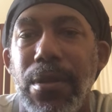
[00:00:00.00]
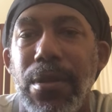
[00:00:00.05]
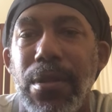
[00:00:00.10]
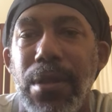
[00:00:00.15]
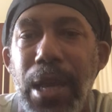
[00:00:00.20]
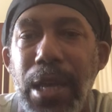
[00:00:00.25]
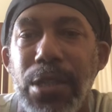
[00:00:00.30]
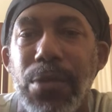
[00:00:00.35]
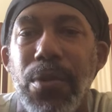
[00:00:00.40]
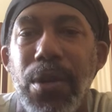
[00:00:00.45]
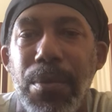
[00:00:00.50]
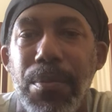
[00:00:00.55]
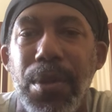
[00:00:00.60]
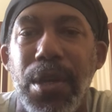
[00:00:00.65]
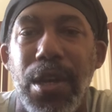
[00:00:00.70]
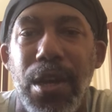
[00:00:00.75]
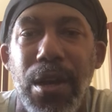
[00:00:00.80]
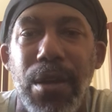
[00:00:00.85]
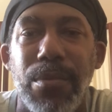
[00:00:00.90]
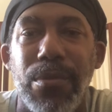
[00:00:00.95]
that's when it
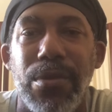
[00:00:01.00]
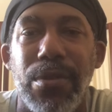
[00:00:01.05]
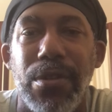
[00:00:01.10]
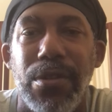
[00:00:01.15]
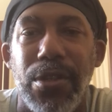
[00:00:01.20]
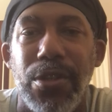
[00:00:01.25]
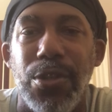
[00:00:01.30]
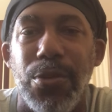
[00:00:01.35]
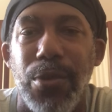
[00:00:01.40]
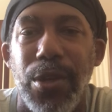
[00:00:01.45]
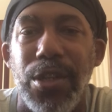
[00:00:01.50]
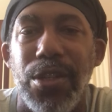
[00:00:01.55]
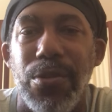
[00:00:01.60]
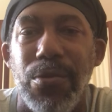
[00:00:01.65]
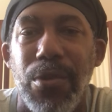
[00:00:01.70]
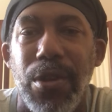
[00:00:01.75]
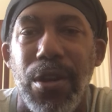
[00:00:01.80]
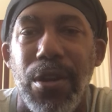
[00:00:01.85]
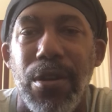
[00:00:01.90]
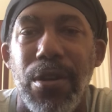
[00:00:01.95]
becomes a situation
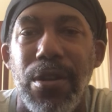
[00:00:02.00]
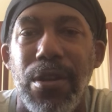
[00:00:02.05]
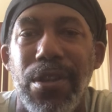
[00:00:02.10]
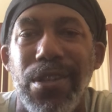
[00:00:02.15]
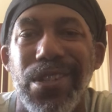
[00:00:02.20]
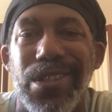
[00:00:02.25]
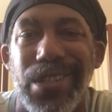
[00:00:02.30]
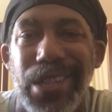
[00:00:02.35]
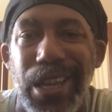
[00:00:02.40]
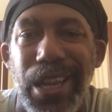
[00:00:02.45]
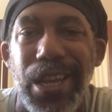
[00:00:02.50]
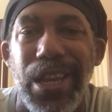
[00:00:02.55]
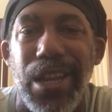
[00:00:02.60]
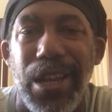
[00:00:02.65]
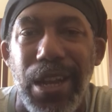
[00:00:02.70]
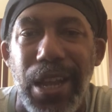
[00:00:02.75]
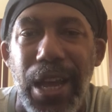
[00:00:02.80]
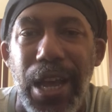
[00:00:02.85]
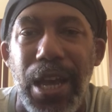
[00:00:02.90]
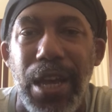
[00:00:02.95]
where staying
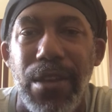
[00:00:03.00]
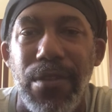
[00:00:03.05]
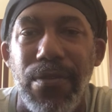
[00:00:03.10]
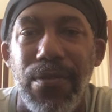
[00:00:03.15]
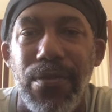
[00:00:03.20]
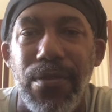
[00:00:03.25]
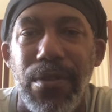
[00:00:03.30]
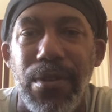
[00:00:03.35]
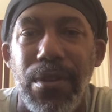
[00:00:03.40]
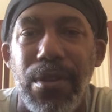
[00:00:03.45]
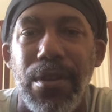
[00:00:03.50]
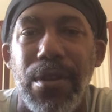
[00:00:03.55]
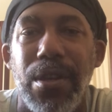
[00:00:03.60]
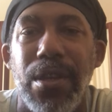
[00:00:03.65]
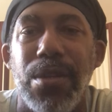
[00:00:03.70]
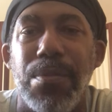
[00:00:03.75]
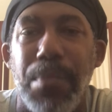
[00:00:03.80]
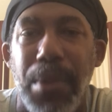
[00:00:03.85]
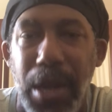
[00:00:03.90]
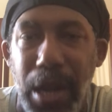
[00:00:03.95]
alive
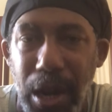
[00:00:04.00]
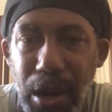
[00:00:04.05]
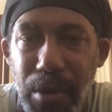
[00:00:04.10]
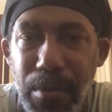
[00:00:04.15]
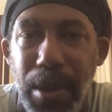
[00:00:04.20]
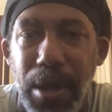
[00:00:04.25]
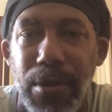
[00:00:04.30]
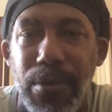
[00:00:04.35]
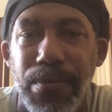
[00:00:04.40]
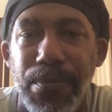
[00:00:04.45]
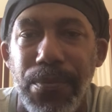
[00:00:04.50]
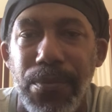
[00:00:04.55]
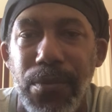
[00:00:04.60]
is paramount.